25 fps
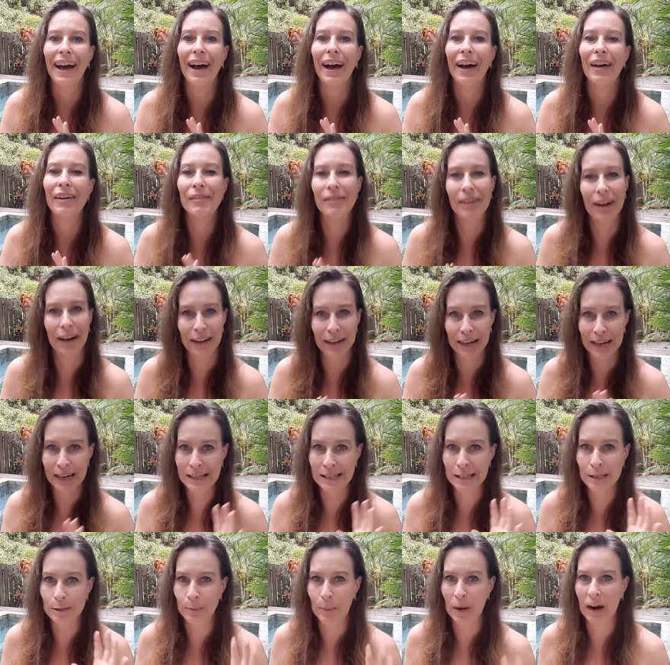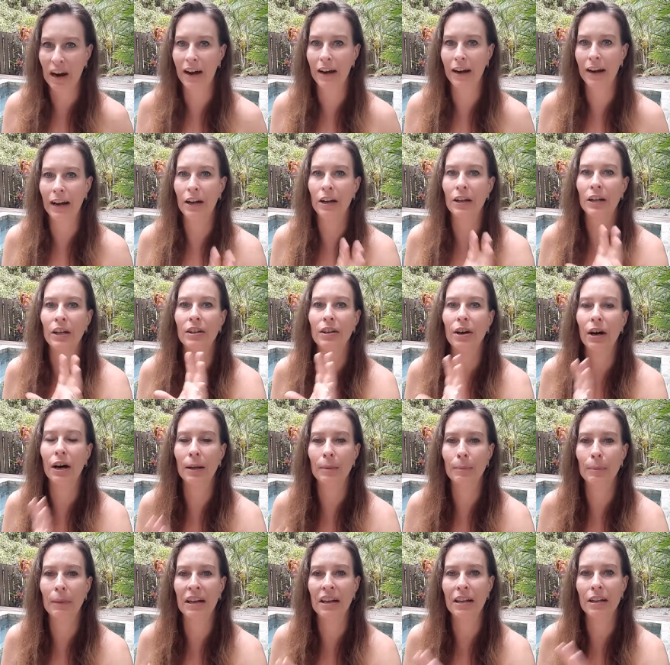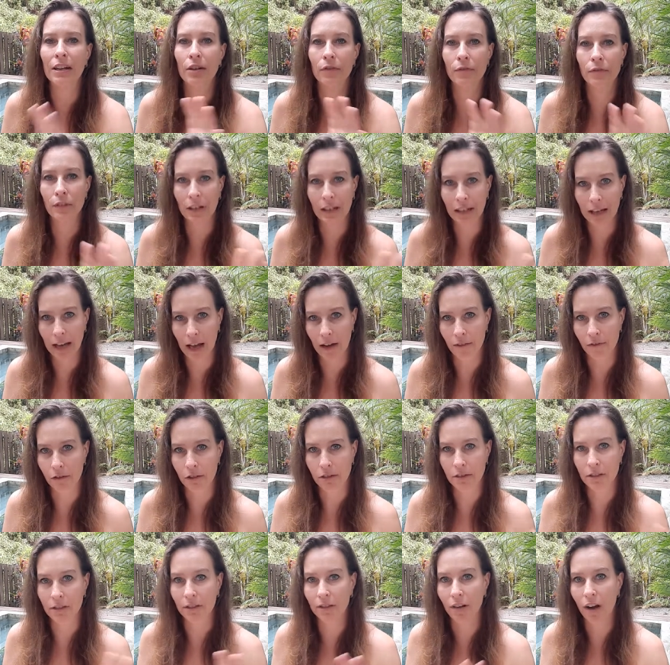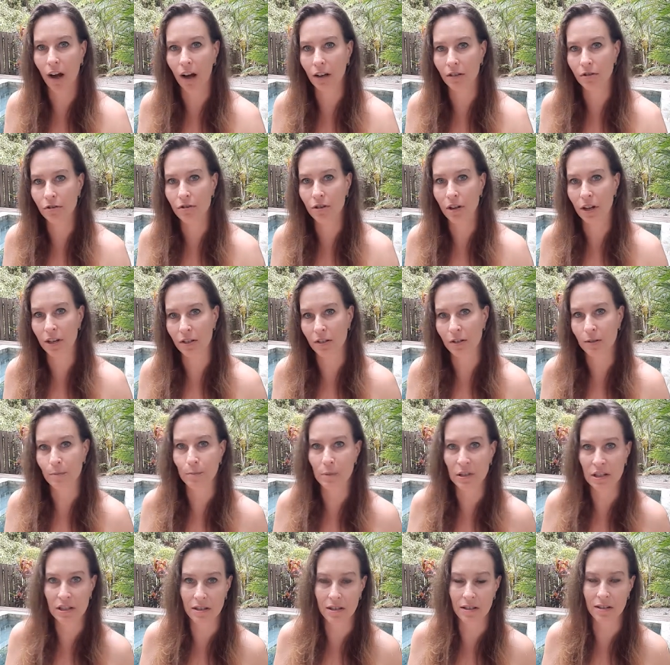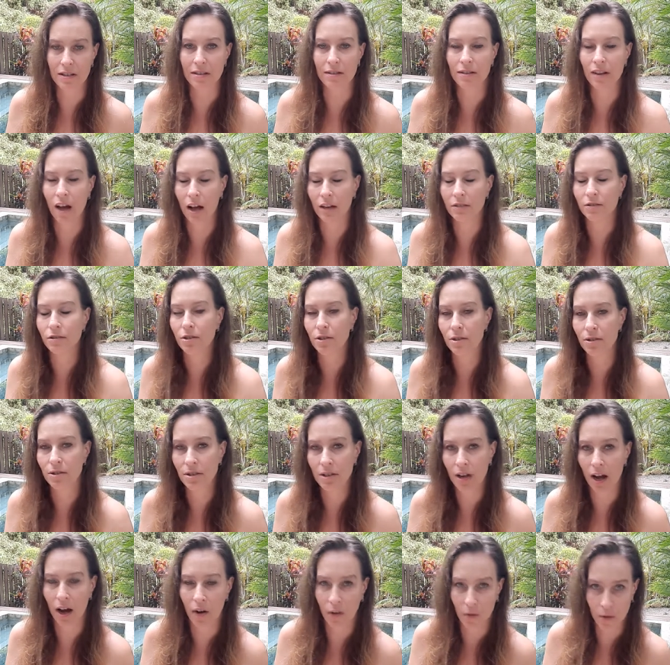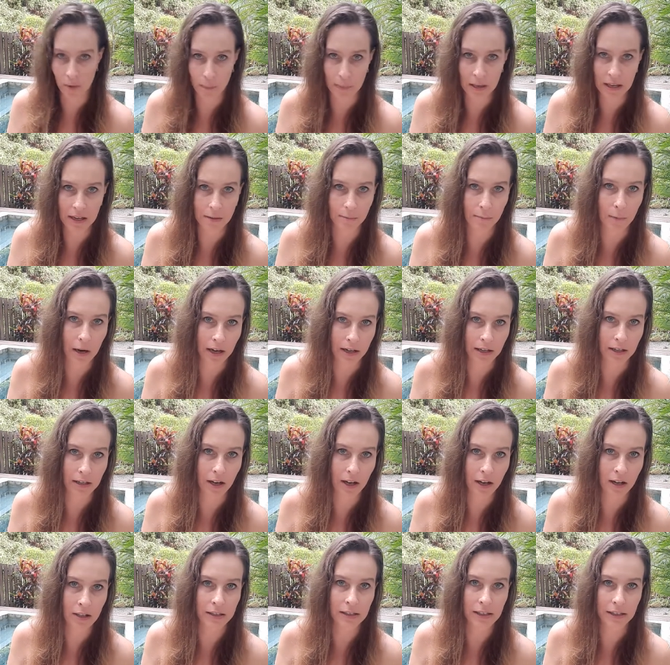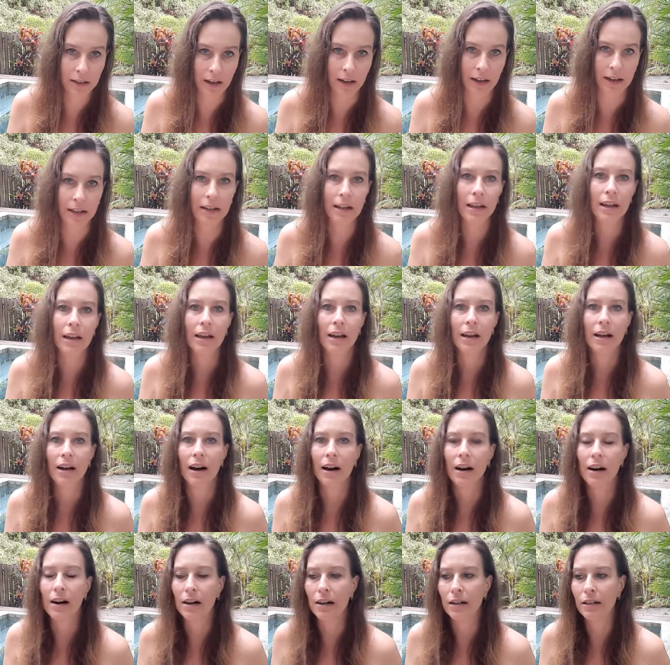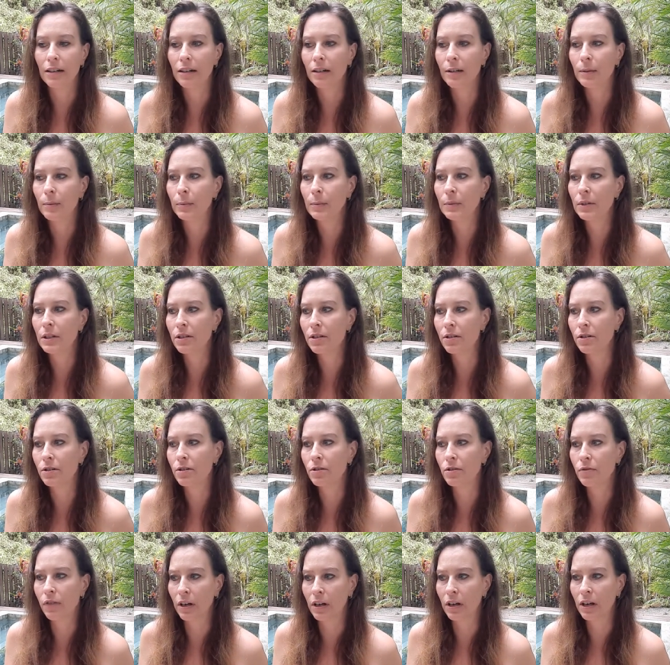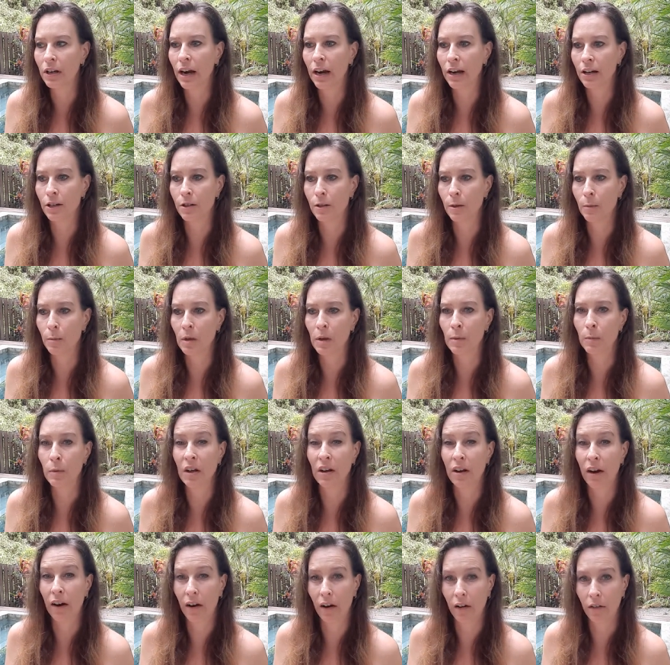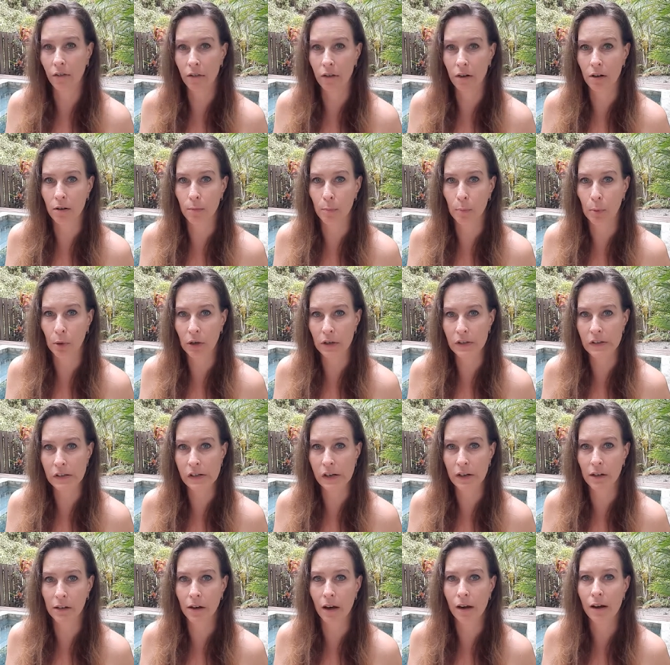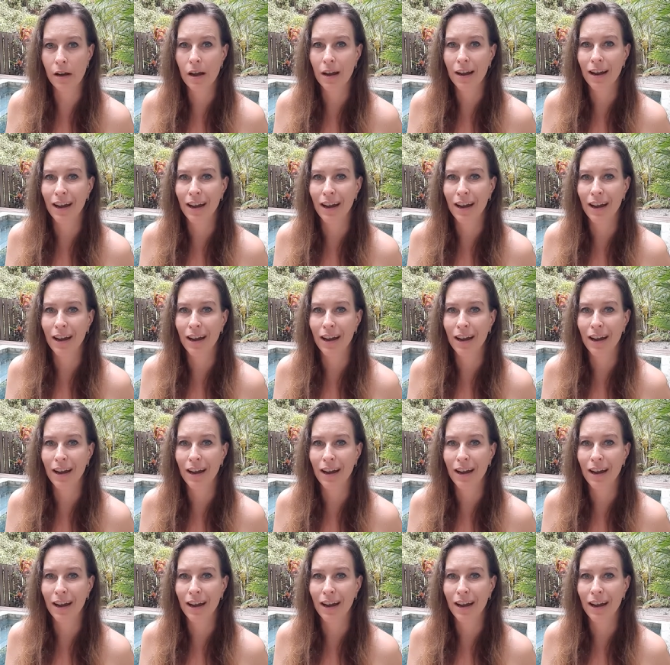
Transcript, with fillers: very inspiring on, on many different levels and not just business, not just how to make money online. Um, this training actually made me a healthier person.